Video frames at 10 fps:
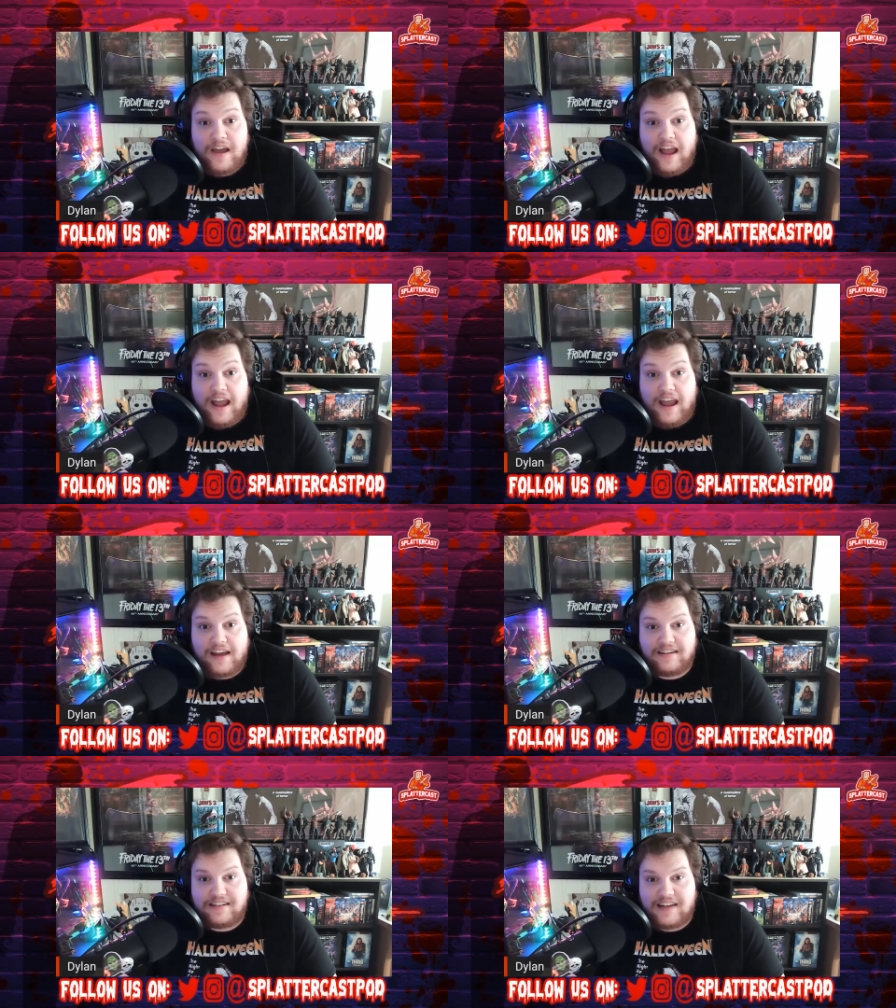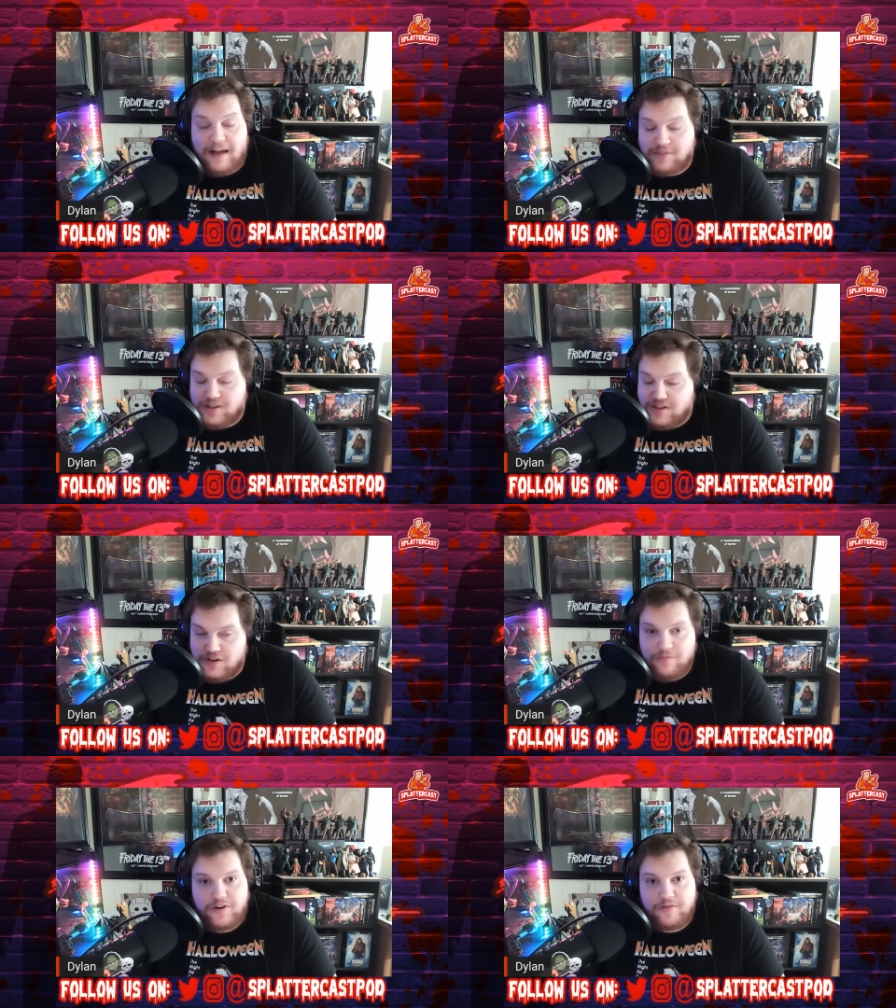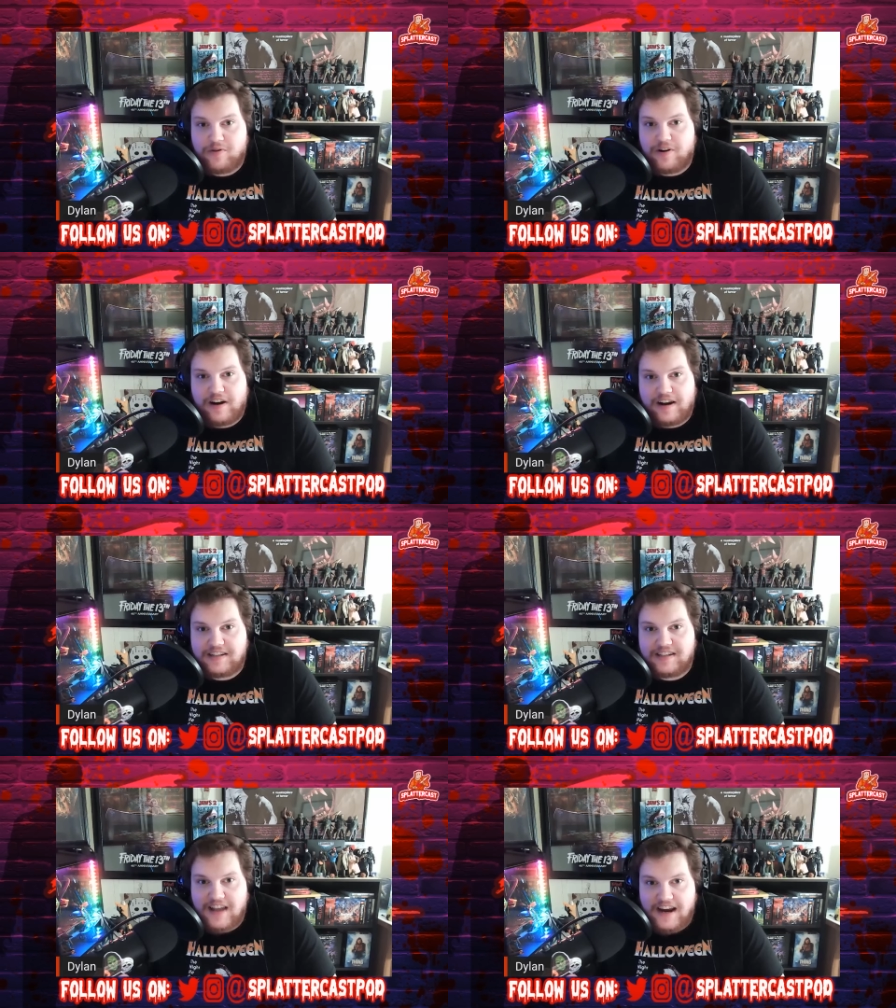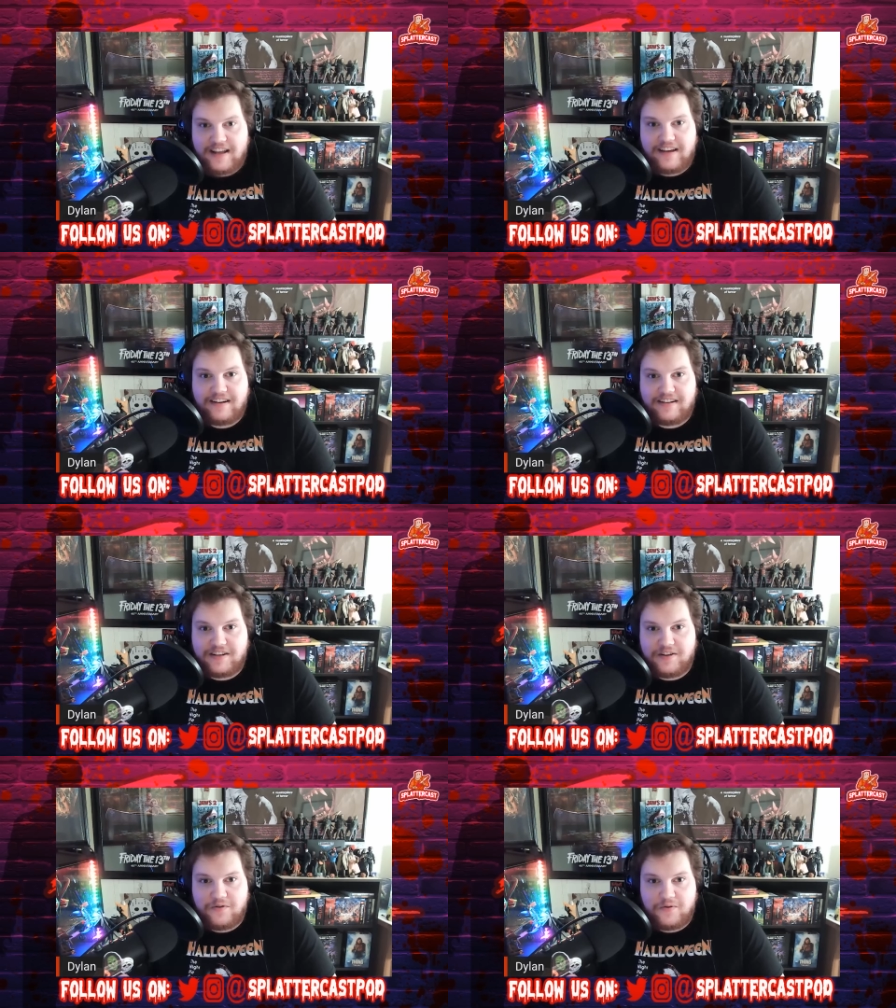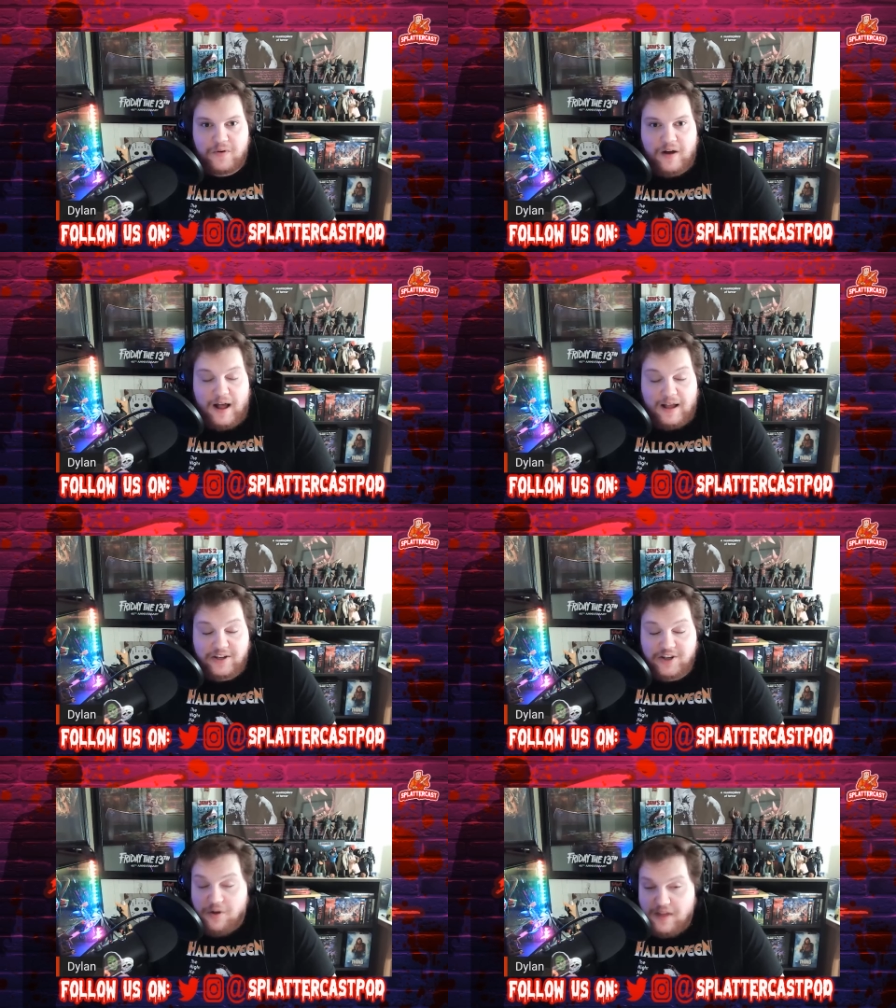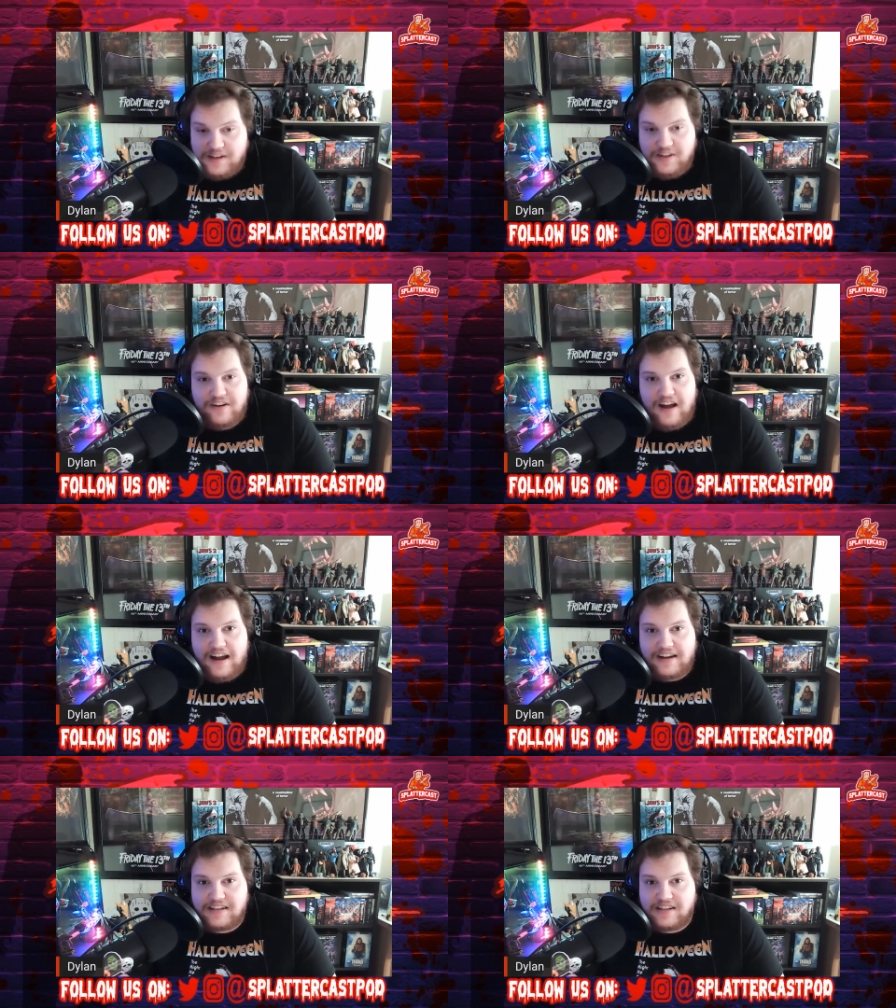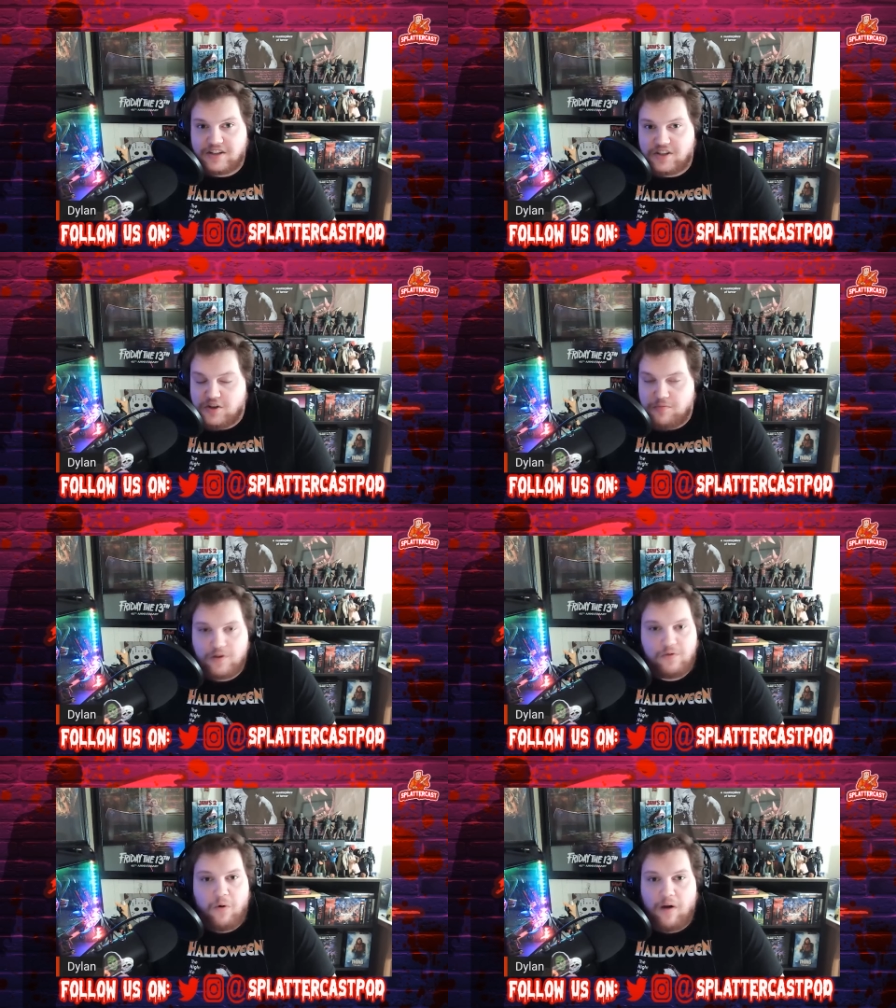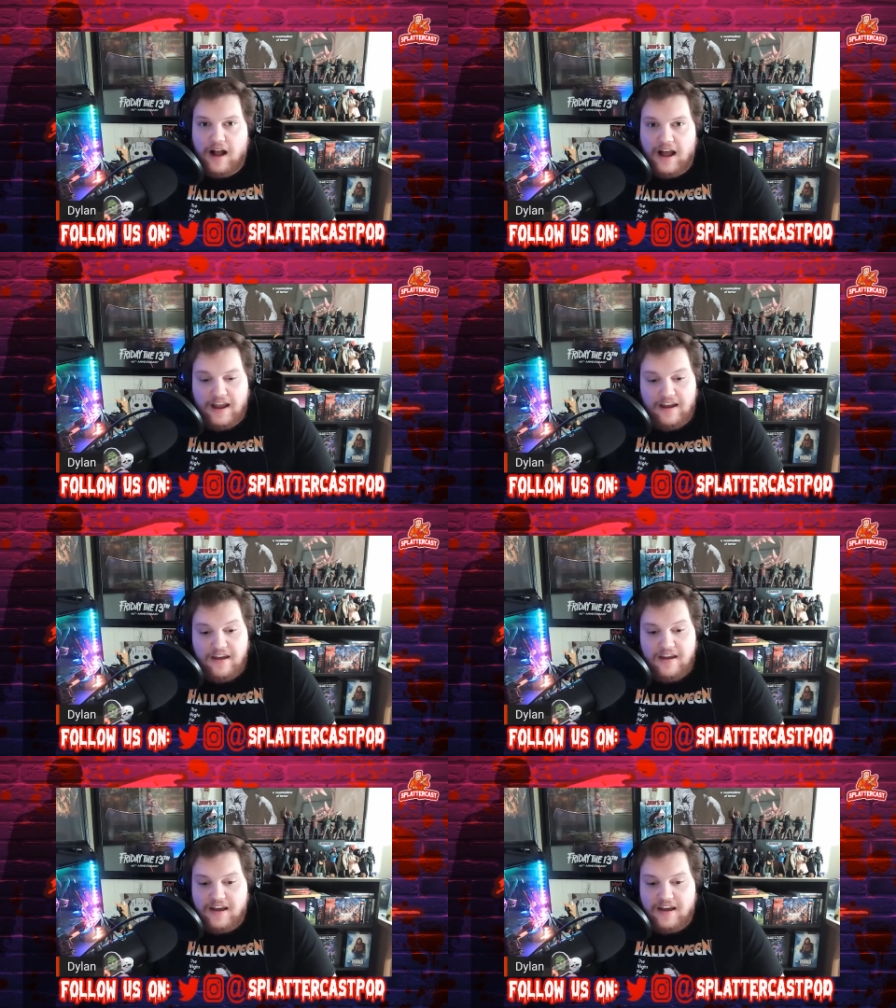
And I'm super duper excited to uh, show that to you guys. He's a super cool guy.